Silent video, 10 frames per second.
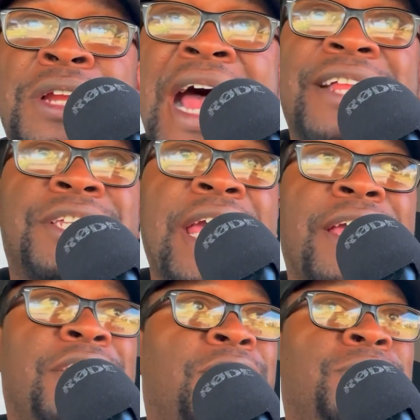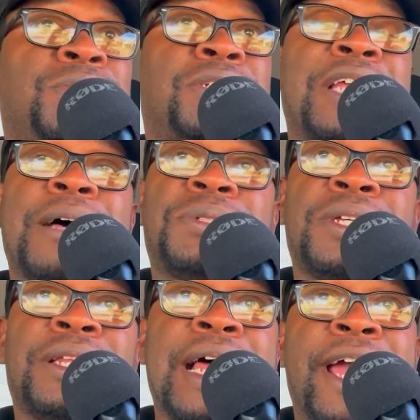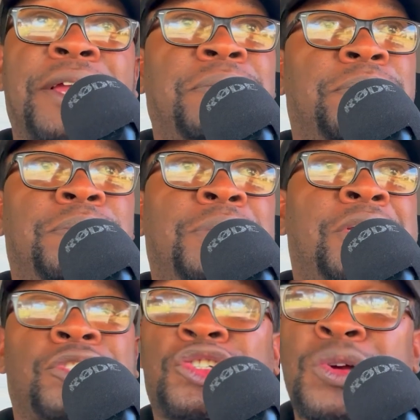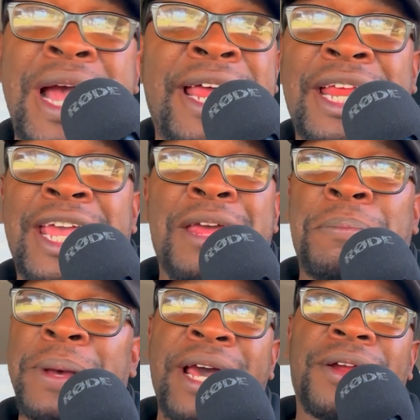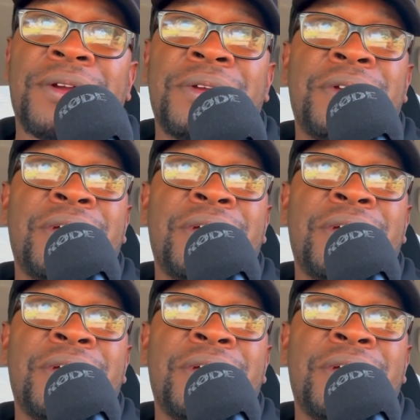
not taking those steps and like just trying to get better?